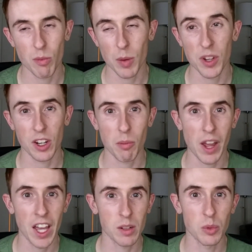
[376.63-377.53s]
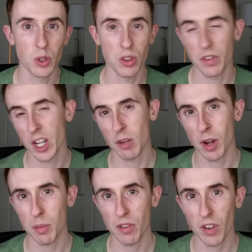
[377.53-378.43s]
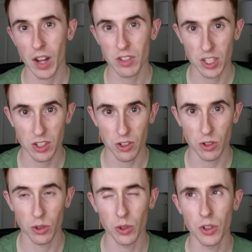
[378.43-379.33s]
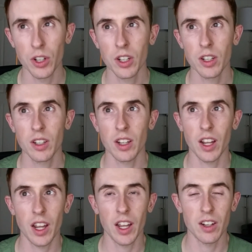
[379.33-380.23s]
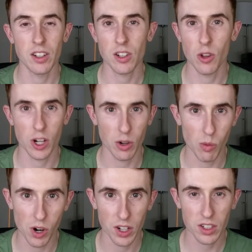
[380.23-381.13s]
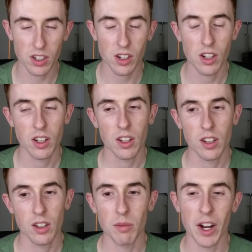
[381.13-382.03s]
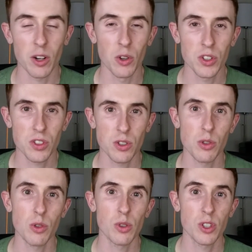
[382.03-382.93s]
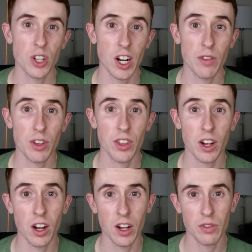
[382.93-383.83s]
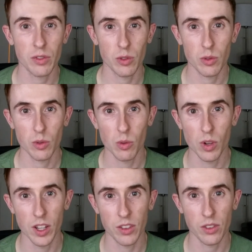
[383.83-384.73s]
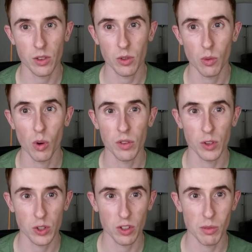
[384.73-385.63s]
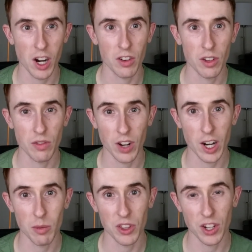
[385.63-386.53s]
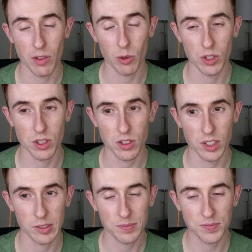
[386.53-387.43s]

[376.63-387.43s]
It might be incompatible. The video might be 5-6 years old and it no longer works. My goal is to start everything off with one virtual environment that everyone's using.